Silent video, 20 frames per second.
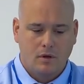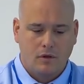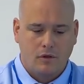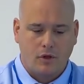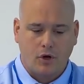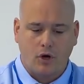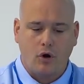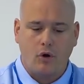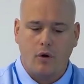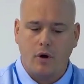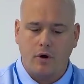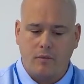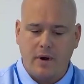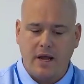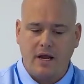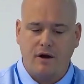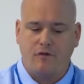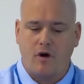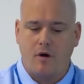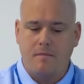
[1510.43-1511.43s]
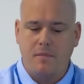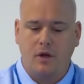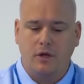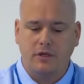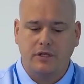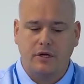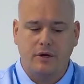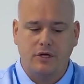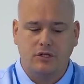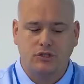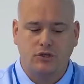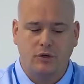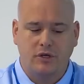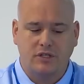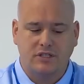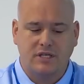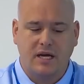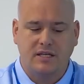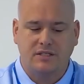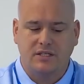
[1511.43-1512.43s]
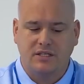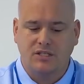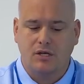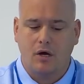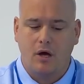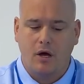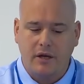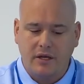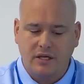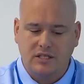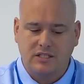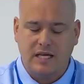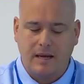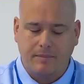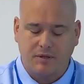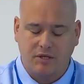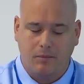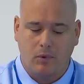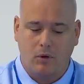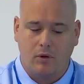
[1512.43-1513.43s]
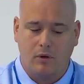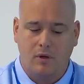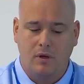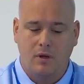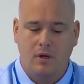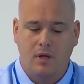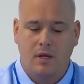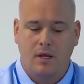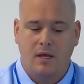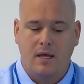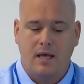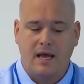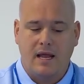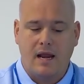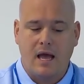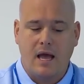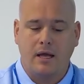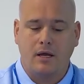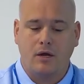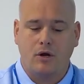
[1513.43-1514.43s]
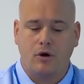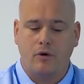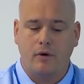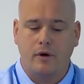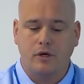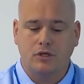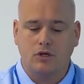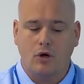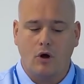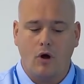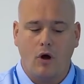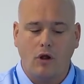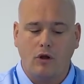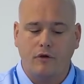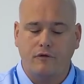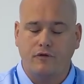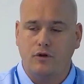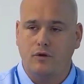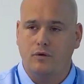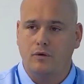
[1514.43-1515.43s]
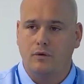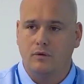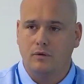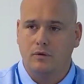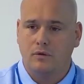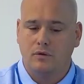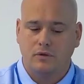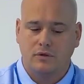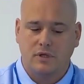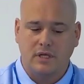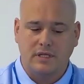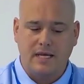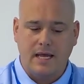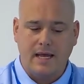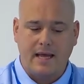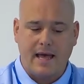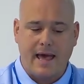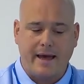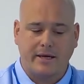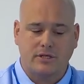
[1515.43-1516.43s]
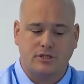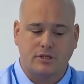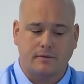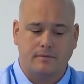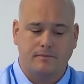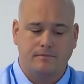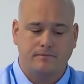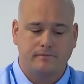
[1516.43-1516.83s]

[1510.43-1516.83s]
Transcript: The current rate of our military suicides is unacceptable, and I encourage all of you to take action.